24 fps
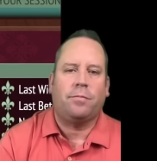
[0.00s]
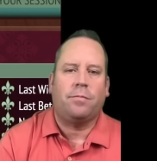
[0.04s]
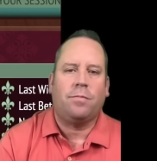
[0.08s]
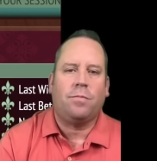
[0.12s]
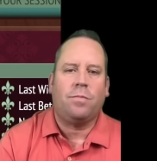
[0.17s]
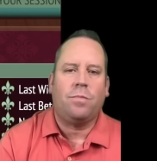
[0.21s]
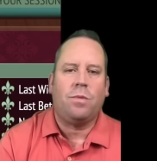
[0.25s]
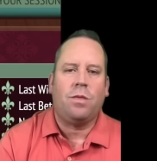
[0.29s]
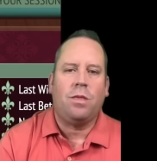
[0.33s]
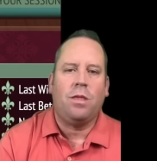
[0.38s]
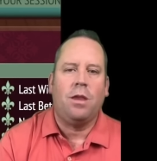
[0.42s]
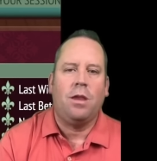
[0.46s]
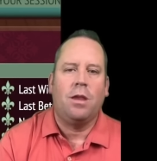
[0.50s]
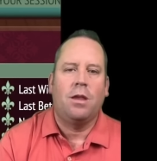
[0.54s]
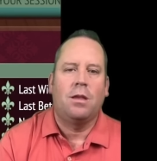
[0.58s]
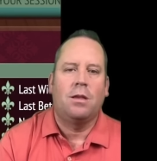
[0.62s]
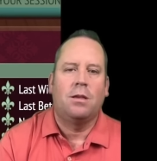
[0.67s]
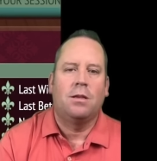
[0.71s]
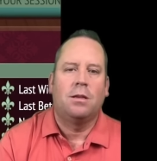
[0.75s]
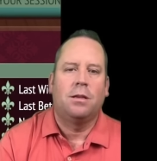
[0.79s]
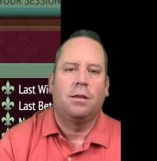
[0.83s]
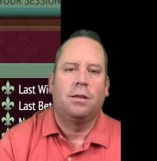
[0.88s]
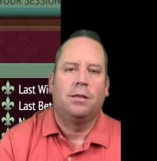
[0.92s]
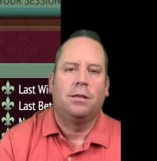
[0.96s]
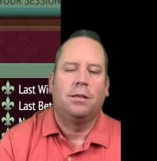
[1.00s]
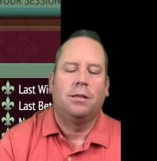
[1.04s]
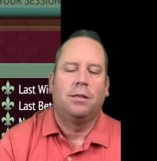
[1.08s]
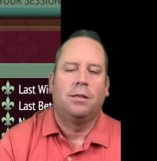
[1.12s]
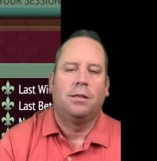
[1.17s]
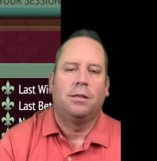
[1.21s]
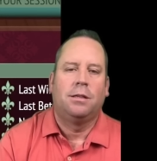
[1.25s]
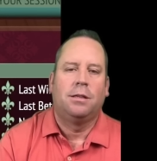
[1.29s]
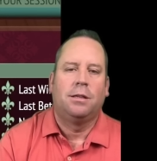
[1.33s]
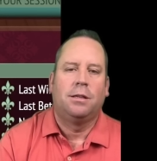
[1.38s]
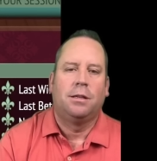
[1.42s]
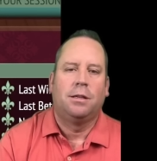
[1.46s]

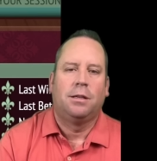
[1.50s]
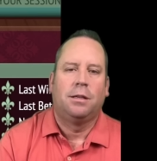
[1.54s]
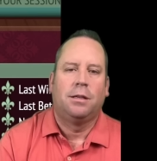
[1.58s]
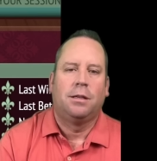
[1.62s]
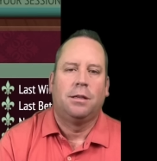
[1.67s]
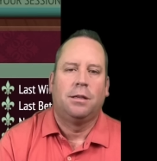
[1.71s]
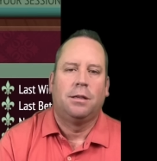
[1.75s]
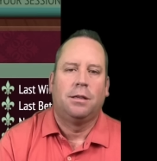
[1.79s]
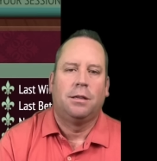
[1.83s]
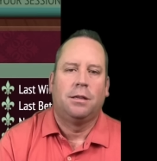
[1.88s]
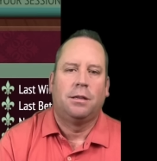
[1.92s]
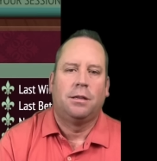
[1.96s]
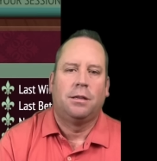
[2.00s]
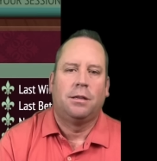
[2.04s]
(no one is talking)